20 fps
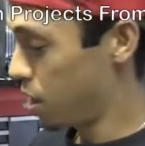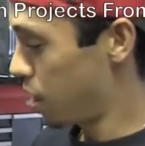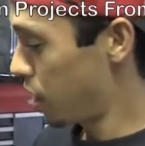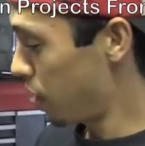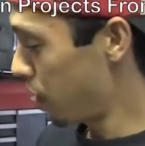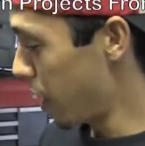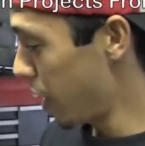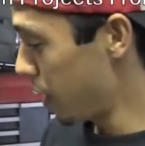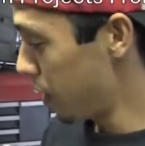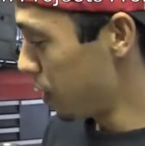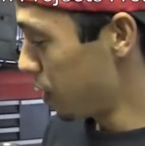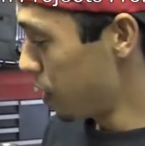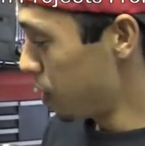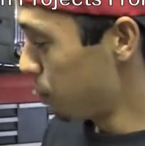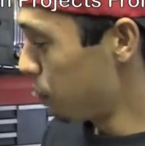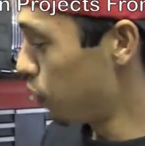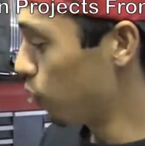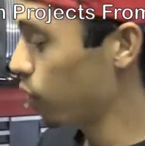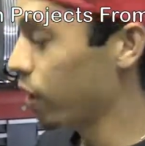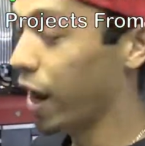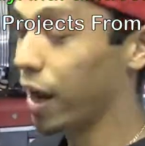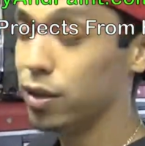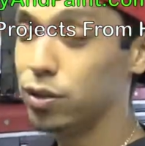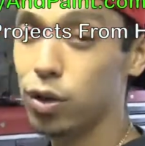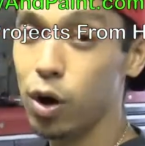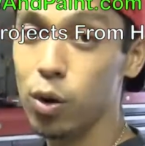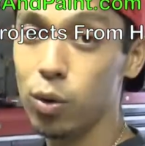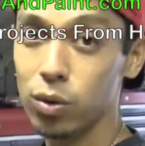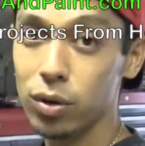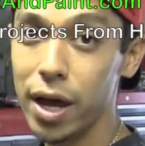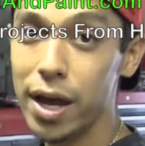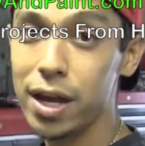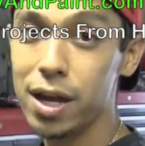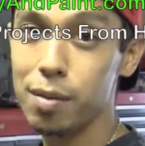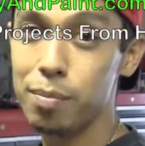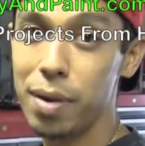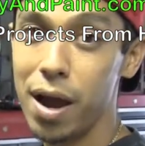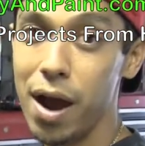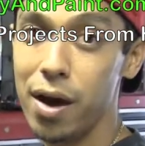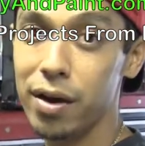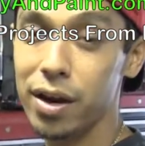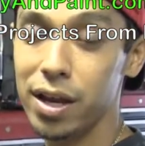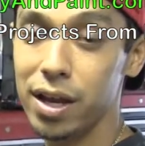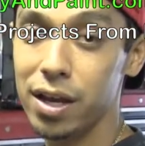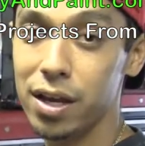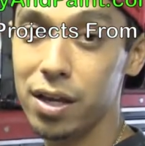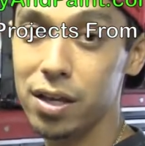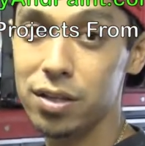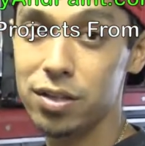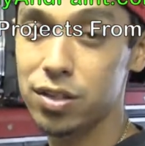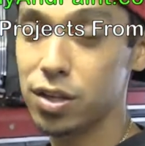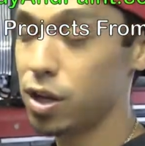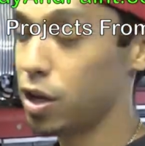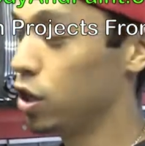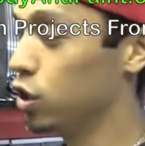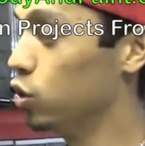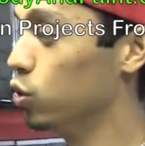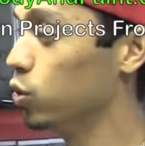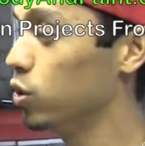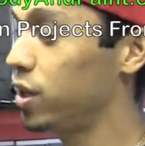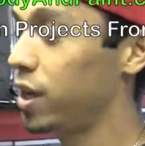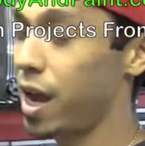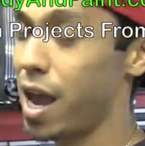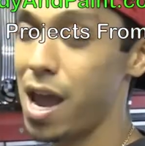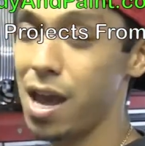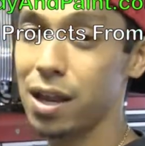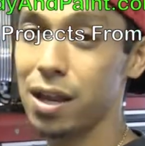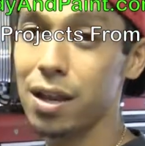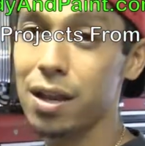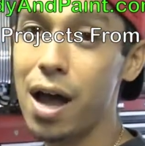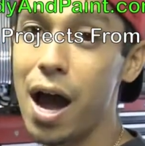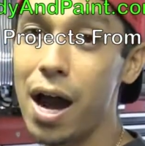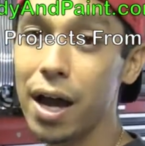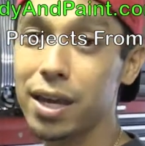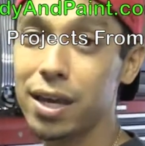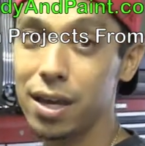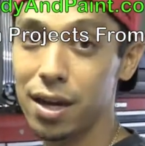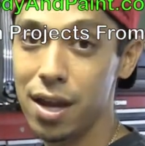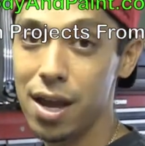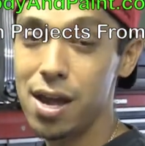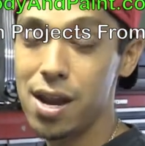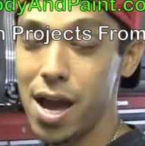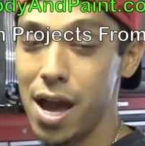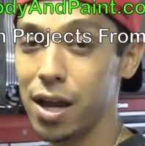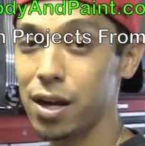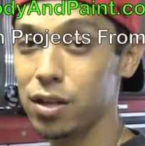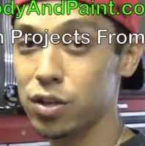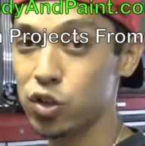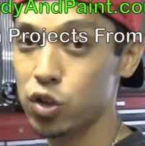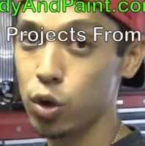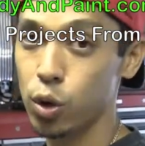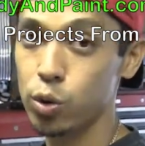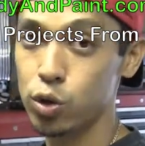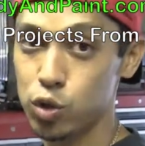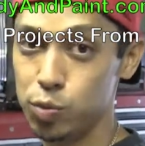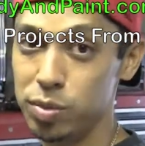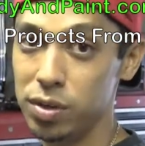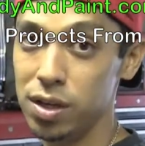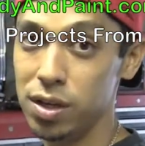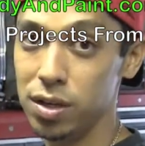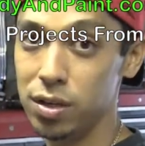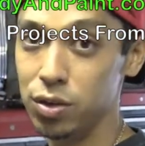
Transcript: Alright? But what I don't like about it is you can't lock it in at a slow speed.